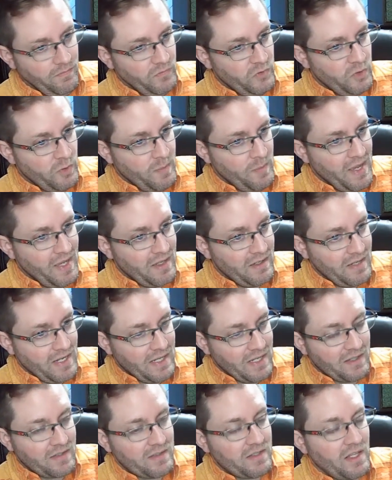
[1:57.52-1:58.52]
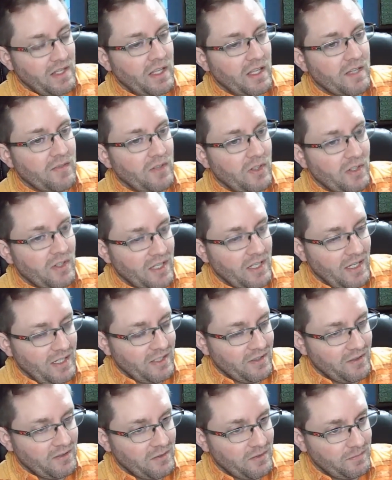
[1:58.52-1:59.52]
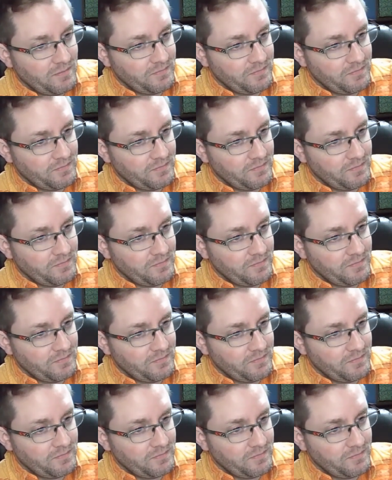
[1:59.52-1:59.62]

to ban naked selling of all kind